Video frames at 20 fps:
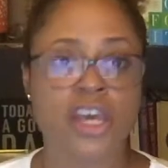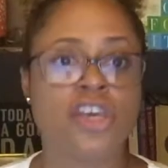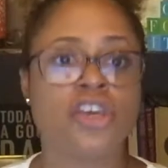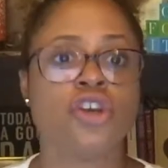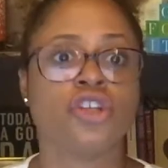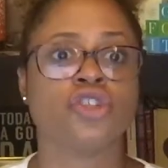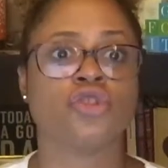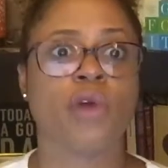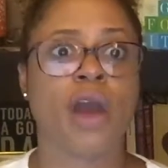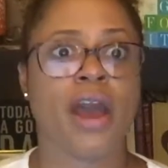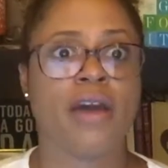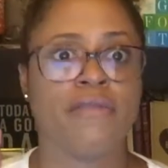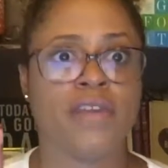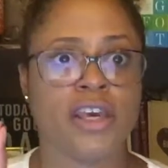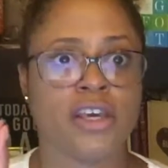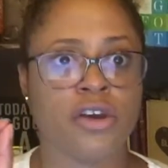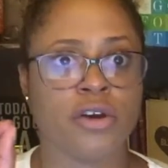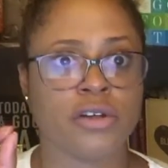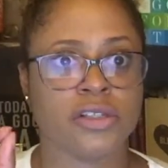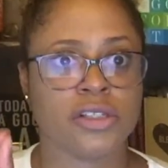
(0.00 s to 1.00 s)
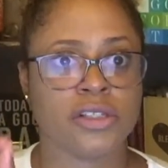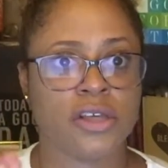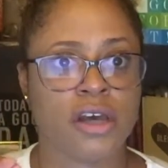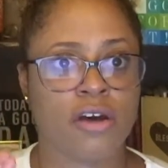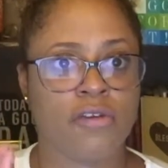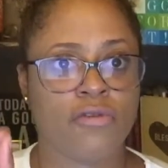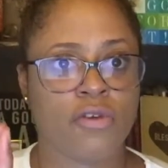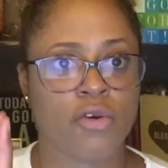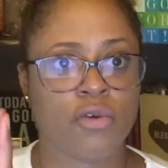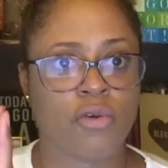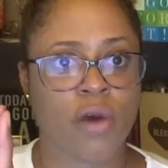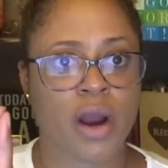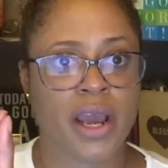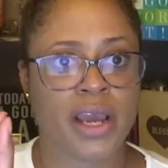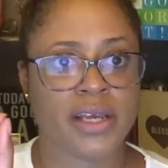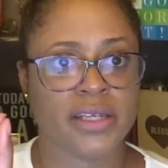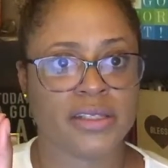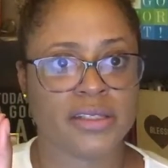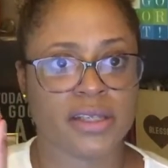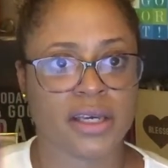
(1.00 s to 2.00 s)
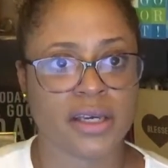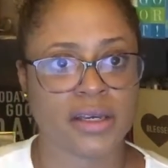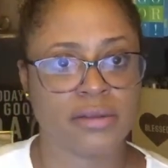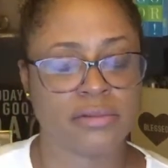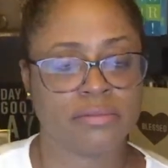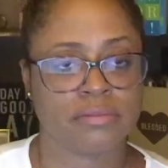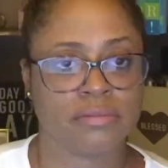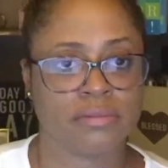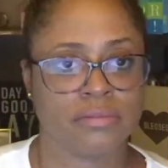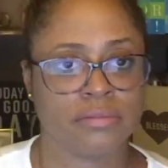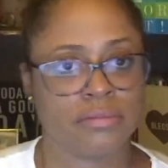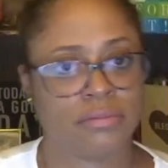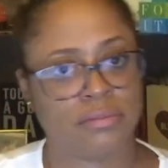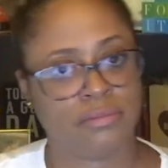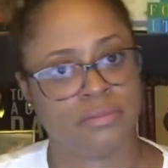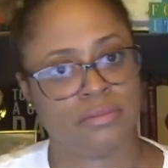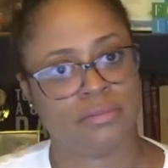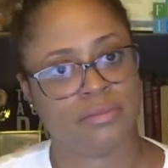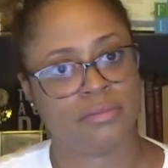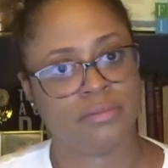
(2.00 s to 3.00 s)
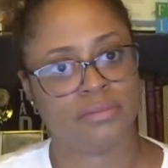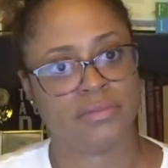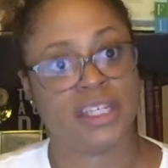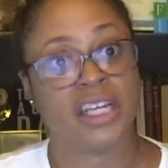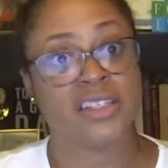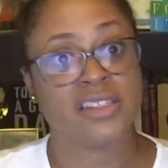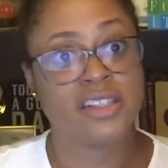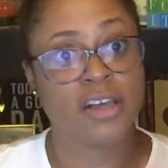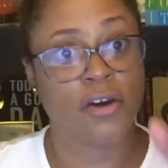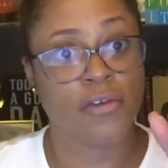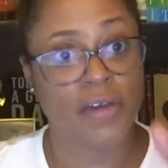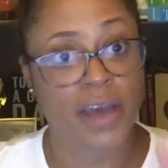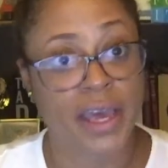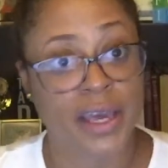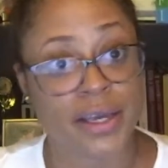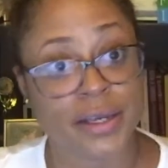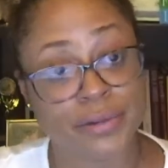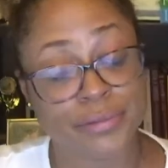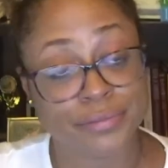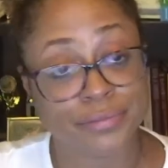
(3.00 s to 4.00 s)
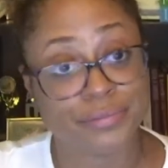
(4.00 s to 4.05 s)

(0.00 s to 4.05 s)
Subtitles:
You're driving yourself crazy. Self-hate.